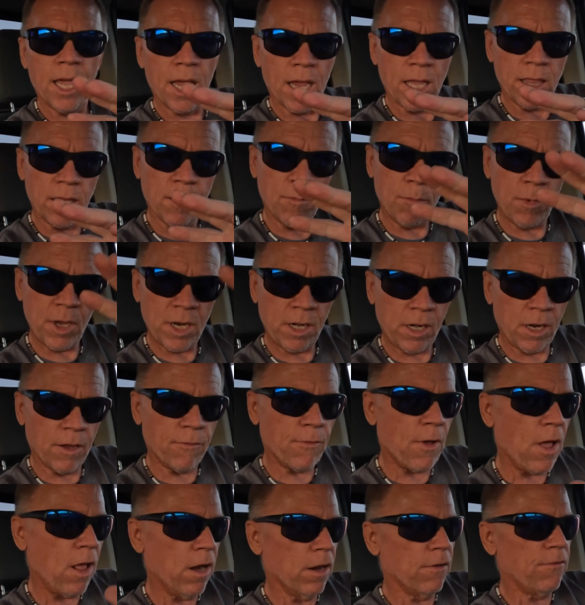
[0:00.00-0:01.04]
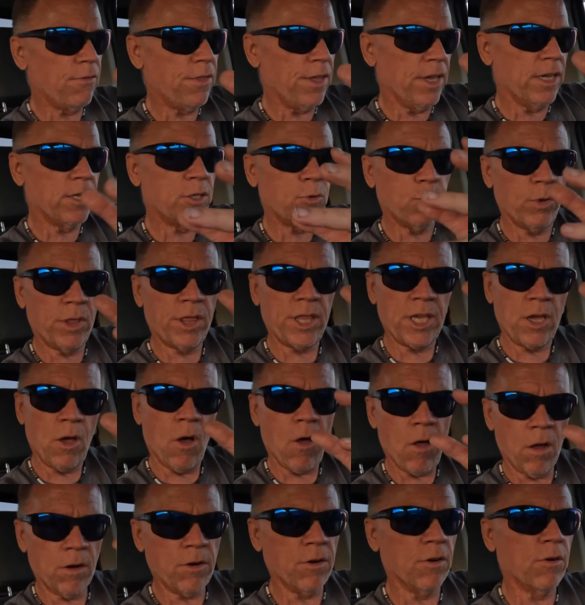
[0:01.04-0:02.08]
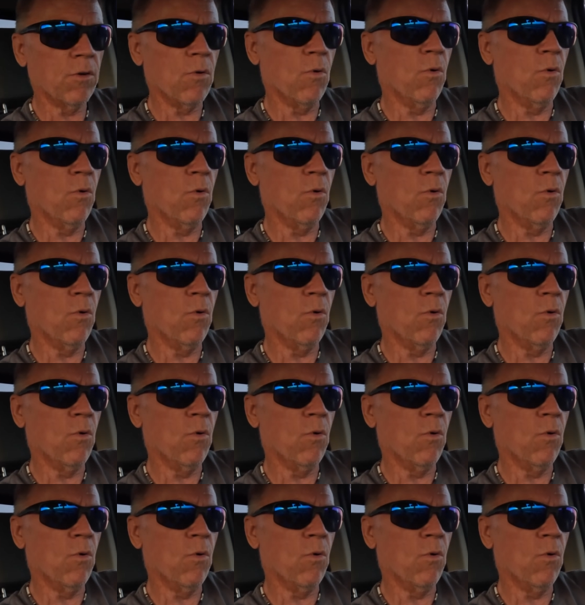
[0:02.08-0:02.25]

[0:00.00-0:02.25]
In the middle of all of this, with the auger